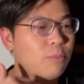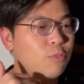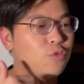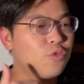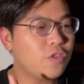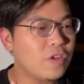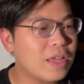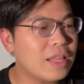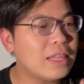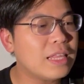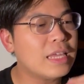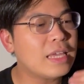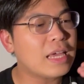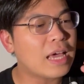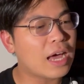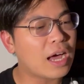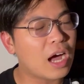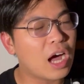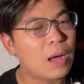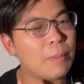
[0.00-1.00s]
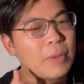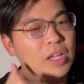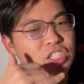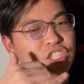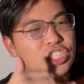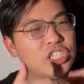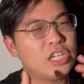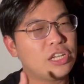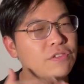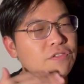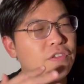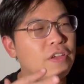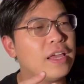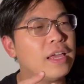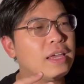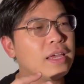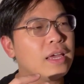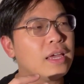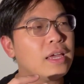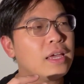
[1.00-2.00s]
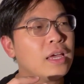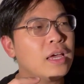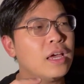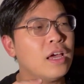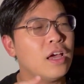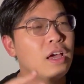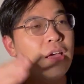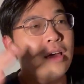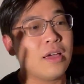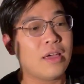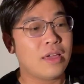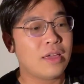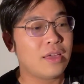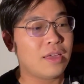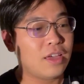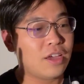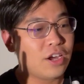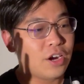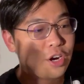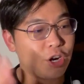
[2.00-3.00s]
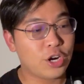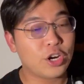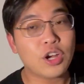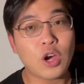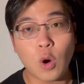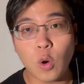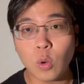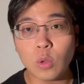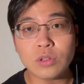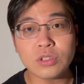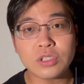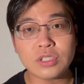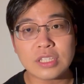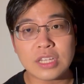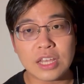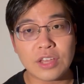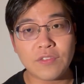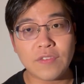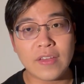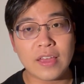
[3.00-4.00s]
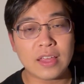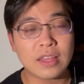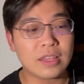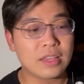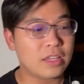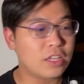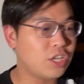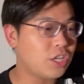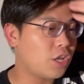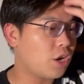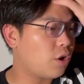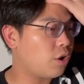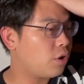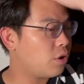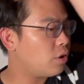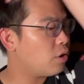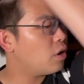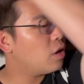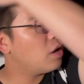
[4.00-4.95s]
really achieving her goals. Even, you know,